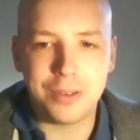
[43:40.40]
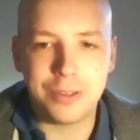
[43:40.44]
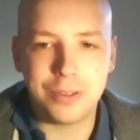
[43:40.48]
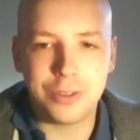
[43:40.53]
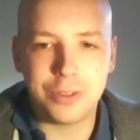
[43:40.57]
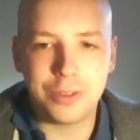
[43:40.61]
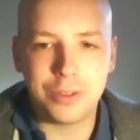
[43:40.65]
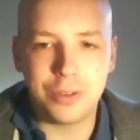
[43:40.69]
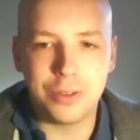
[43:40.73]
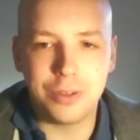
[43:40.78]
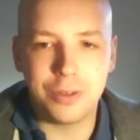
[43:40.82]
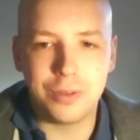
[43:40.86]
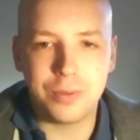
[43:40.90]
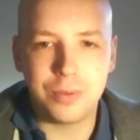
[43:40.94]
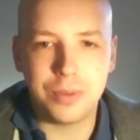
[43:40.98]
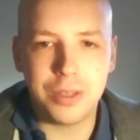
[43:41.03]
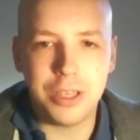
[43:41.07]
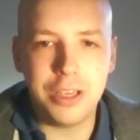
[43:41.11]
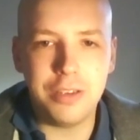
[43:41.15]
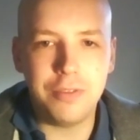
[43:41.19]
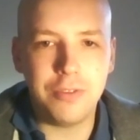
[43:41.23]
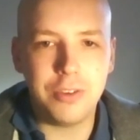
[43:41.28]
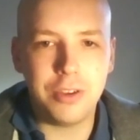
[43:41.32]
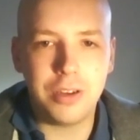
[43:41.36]
So
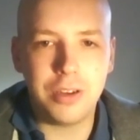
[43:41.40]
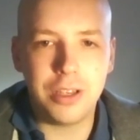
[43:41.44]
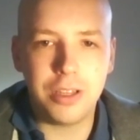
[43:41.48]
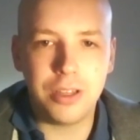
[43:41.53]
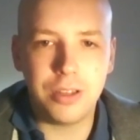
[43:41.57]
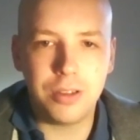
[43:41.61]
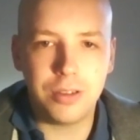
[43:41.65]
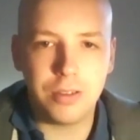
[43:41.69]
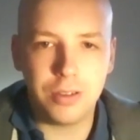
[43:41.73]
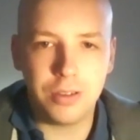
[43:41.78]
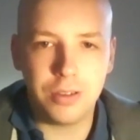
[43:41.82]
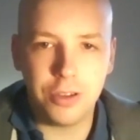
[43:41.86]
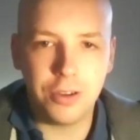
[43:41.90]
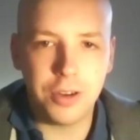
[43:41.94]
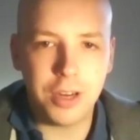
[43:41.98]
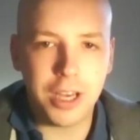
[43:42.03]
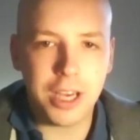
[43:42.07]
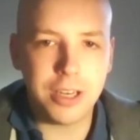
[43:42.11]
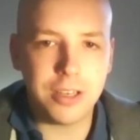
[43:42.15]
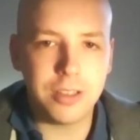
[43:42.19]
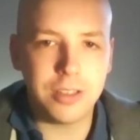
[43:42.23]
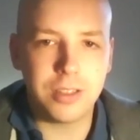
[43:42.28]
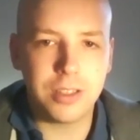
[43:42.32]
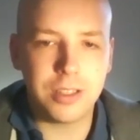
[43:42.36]
even in the
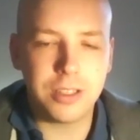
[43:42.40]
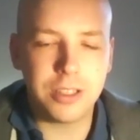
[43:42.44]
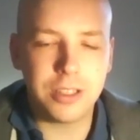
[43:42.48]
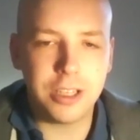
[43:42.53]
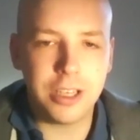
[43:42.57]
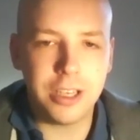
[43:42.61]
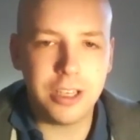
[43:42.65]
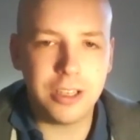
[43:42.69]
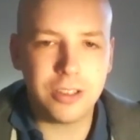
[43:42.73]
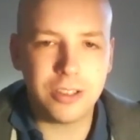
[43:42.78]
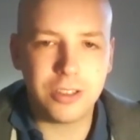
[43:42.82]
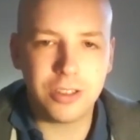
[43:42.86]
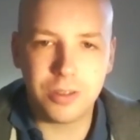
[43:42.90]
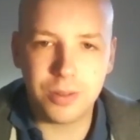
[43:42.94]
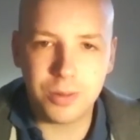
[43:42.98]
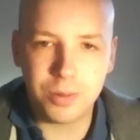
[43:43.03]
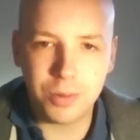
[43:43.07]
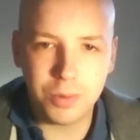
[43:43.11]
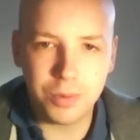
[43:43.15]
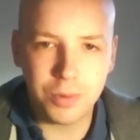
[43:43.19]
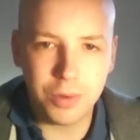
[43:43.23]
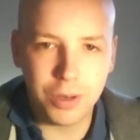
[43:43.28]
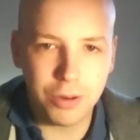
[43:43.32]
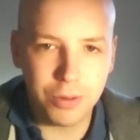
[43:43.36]
United
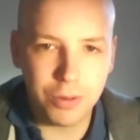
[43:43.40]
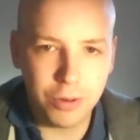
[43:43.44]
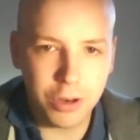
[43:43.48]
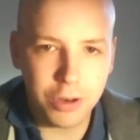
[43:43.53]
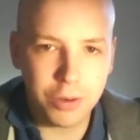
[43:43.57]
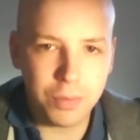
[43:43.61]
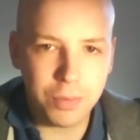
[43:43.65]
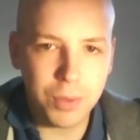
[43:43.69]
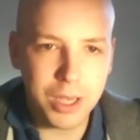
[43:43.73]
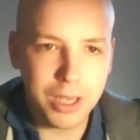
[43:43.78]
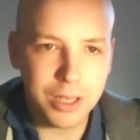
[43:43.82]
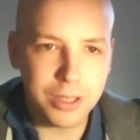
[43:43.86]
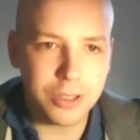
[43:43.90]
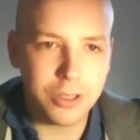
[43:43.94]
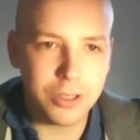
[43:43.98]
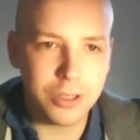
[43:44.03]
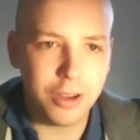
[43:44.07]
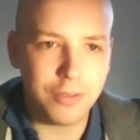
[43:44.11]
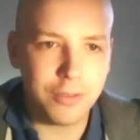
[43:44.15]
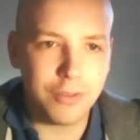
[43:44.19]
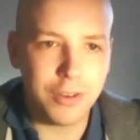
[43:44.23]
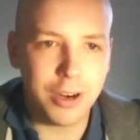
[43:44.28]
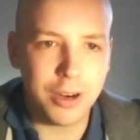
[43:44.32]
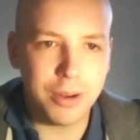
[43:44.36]
States, where rugby is
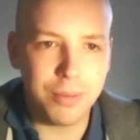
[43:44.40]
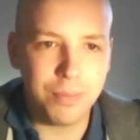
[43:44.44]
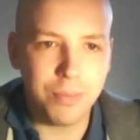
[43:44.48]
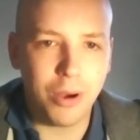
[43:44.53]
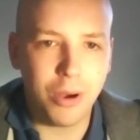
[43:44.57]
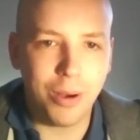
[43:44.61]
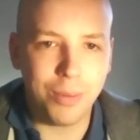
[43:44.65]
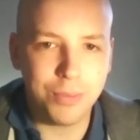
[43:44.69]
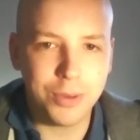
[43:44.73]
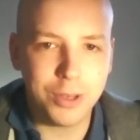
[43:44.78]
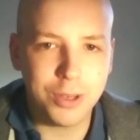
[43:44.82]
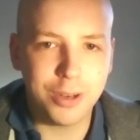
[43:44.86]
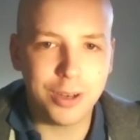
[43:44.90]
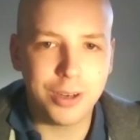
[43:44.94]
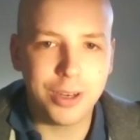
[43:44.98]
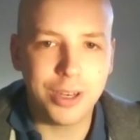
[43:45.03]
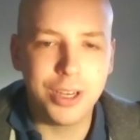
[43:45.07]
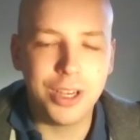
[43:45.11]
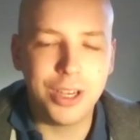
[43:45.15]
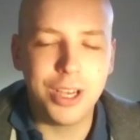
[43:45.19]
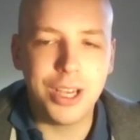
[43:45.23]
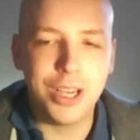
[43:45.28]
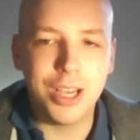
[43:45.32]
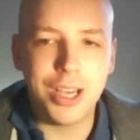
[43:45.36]
not very
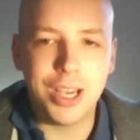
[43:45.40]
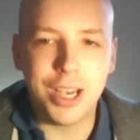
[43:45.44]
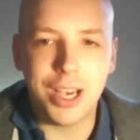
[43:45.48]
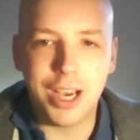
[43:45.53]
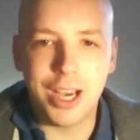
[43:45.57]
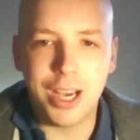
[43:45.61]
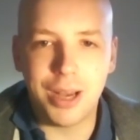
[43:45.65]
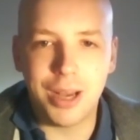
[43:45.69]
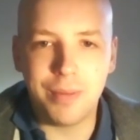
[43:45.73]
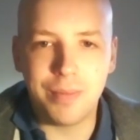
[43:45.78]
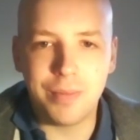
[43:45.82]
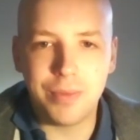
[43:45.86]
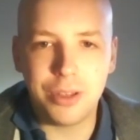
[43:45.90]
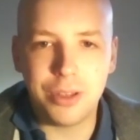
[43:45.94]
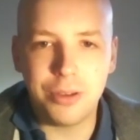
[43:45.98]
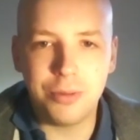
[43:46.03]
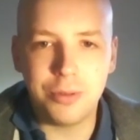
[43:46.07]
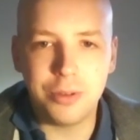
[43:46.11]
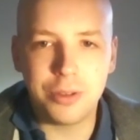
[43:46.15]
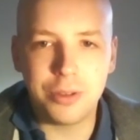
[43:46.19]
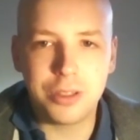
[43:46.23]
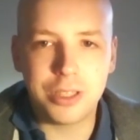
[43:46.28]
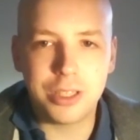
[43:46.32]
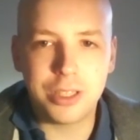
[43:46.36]
popular,
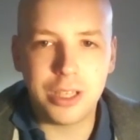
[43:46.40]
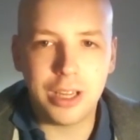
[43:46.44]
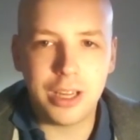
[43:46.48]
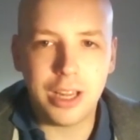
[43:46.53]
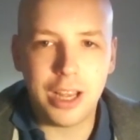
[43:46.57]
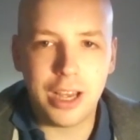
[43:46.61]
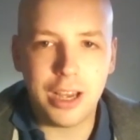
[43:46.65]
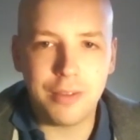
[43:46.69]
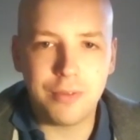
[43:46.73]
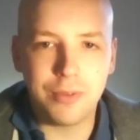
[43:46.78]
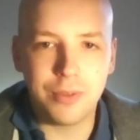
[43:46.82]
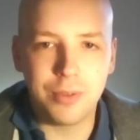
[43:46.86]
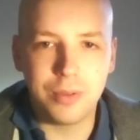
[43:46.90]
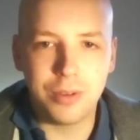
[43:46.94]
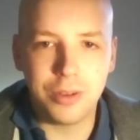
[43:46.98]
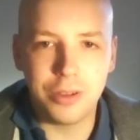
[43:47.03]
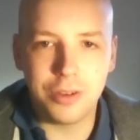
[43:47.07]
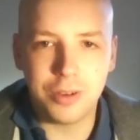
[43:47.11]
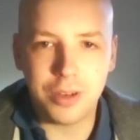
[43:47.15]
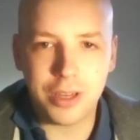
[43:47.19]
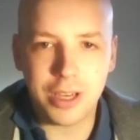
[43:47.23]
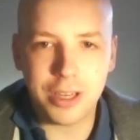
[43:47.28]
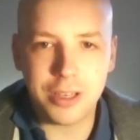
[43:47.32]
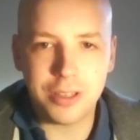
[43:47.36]
you would still have
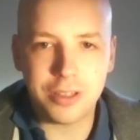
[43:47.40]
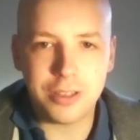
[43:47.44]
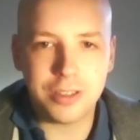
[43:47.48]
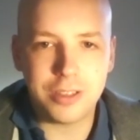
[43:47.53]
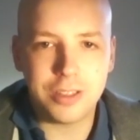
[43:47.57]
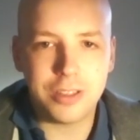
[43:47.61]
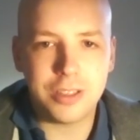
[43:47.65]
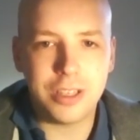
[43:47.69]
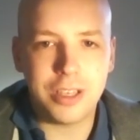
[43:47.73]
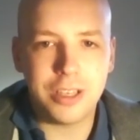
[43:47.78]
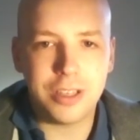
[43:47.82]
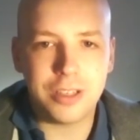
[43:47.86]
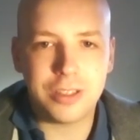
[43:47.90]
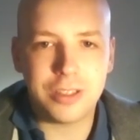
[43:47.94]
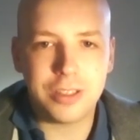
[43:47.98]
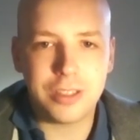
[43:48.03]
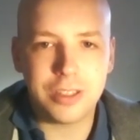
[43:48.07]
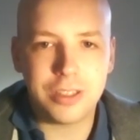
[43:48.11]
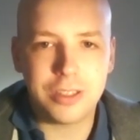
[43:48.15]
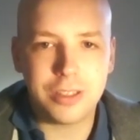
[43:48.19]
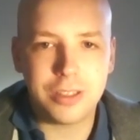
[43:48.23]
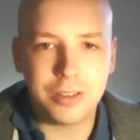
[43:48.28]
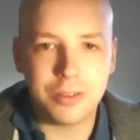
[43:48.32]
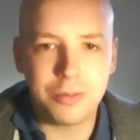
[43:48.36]
the United
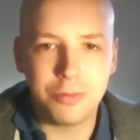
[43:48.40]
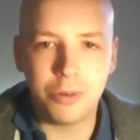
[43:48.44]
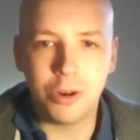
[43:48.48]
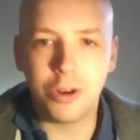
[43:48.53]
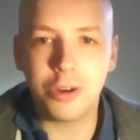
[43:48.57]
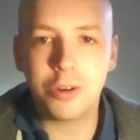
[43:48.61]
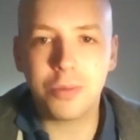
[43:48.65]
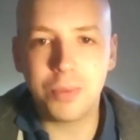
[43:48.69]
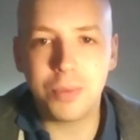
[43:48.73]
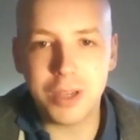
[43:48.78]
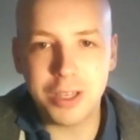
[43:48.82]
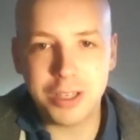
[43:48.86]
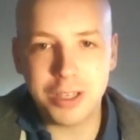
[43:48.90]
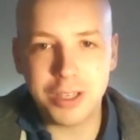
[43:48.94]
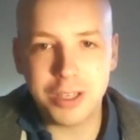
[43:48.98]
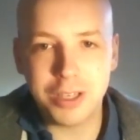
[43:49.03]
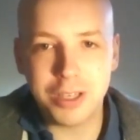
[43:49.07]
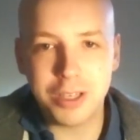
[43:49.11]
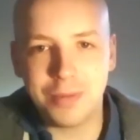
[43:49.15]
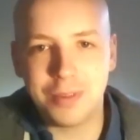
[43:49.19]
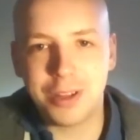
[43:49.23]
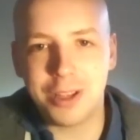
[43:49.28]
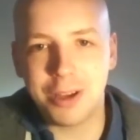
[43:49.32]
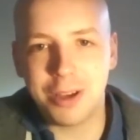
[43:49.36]
States rugby
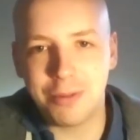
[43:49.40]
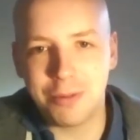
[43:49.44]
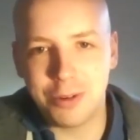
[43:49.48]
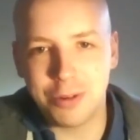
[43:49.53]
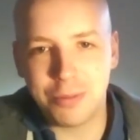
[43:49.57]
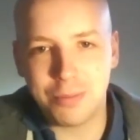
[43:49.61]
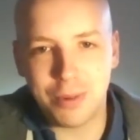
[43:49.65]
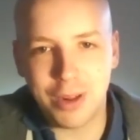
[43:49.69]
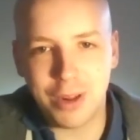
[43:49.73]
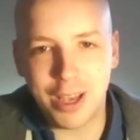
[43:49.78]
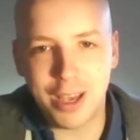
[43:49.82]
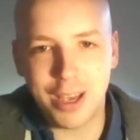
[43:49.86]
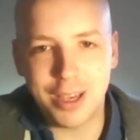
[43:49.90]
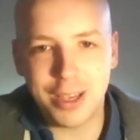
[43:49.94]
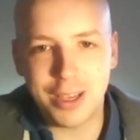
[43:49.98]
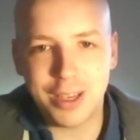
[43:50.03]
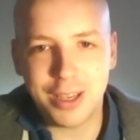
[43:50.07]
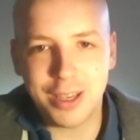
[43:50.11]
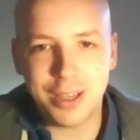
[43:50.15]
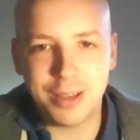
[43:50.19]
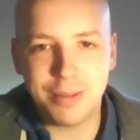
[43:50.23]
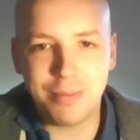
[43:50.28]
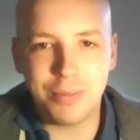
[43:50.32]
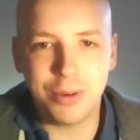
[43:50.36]
team that would
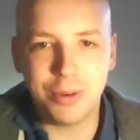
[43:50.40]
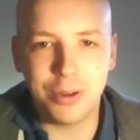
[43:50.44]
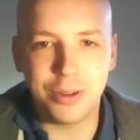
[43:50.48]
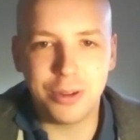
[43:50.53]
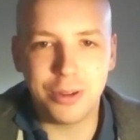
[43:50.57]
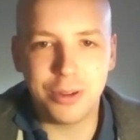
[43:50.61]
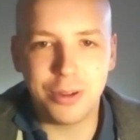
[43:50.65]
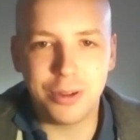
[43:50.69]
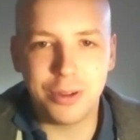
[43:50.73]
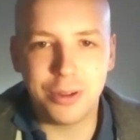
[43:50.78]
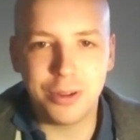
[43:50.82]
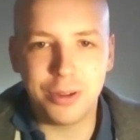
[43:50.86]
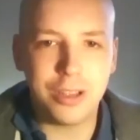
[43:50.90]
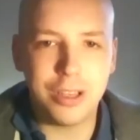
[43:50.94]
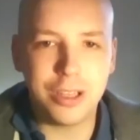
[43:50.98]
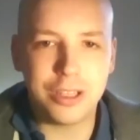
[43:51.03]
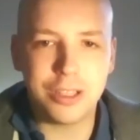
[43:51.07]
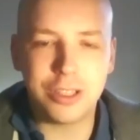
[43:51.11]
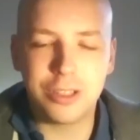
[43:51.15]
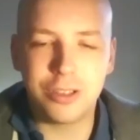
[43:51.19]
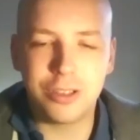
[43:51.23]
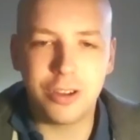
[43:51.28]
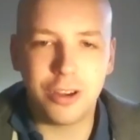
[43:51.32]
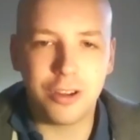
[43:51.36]
play, but
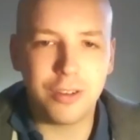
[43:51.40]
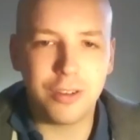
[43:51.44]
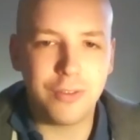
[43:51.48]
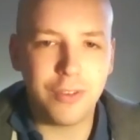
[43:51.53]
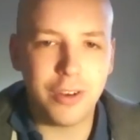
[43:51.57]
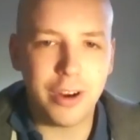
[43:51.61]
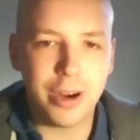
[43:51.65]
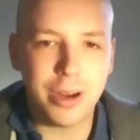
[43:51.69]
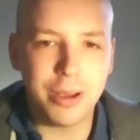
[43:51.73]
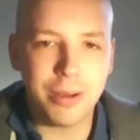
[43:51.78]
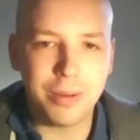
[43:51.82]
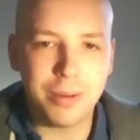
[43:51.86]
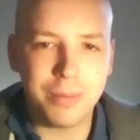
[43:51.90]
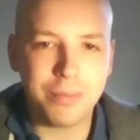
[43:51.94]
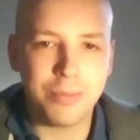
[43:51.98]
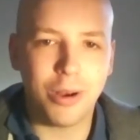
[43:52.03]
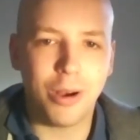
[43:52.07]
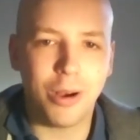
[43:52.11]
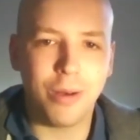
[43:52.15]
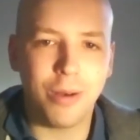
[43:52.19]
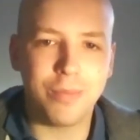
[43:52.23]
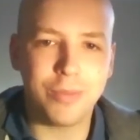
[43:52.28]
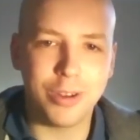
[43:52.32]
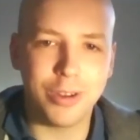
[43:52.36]
it's not a very
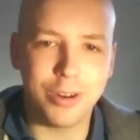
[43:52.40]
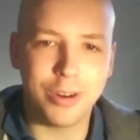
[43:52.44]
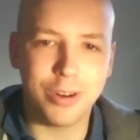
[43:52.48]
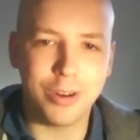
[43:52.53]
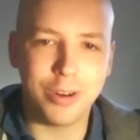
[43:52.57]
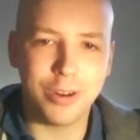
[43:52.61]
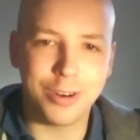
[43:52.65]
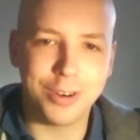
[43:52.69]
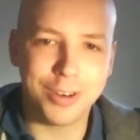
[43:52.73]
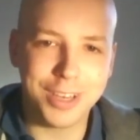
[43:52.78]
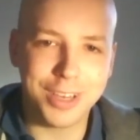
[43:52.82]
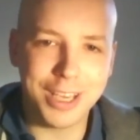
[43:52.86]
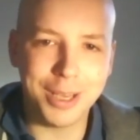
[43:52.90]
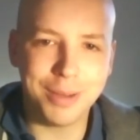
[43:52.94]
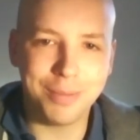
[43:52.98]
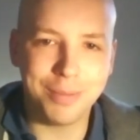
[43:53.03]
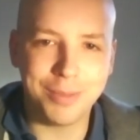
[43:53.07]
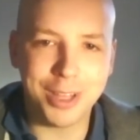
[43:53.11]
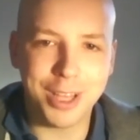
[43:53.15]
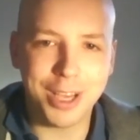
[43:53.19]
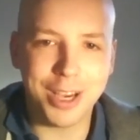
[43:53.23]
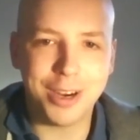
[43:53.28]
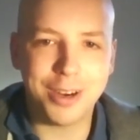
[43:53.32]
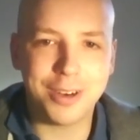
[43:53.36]
popular
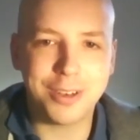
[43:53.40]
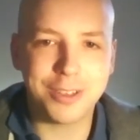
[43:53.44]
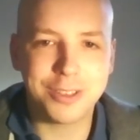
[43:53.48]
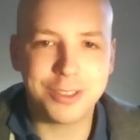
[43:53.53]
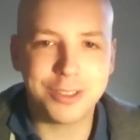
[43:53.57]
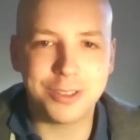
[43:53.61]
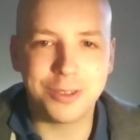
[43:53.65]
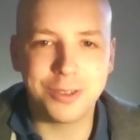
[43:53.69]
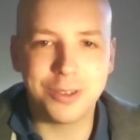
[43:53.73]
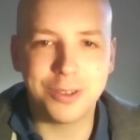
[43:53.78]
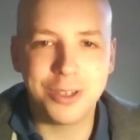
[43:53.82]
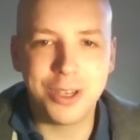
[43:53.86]
game there. So